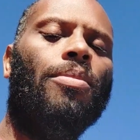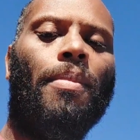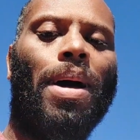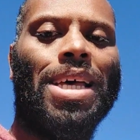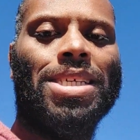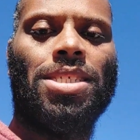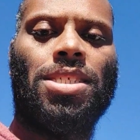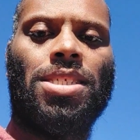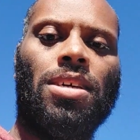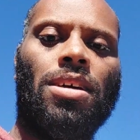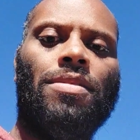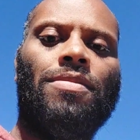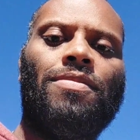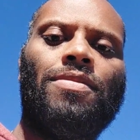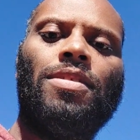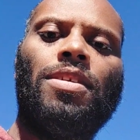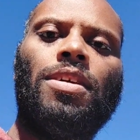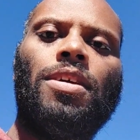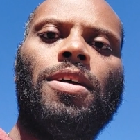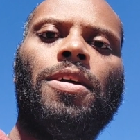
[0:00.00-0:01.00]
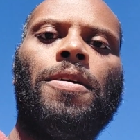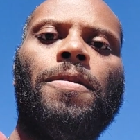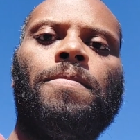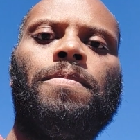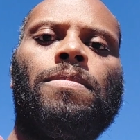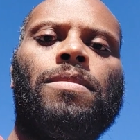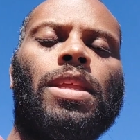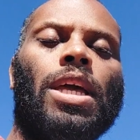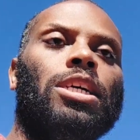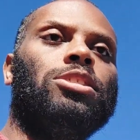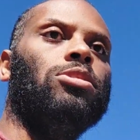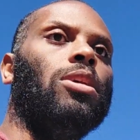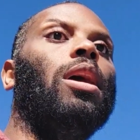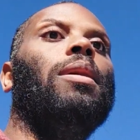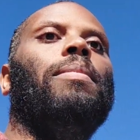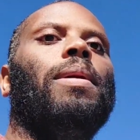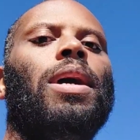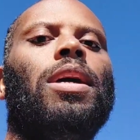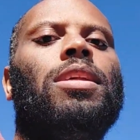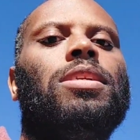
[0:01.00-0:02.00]
myself and to
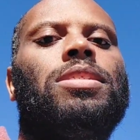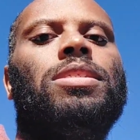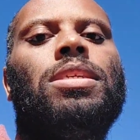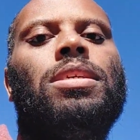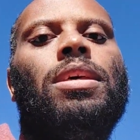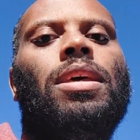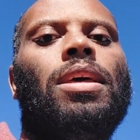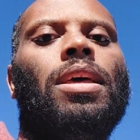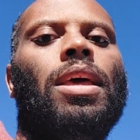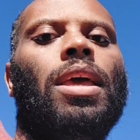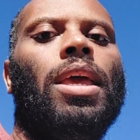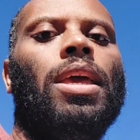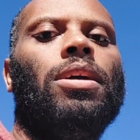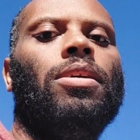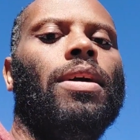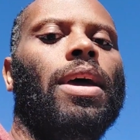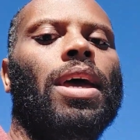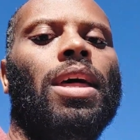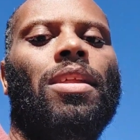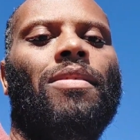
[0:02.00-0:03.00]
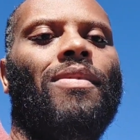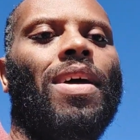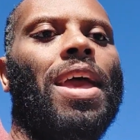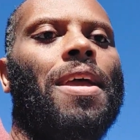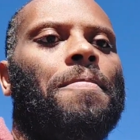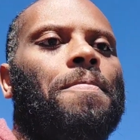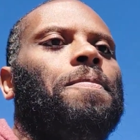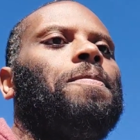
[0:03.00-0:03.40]
help others heal and elevate.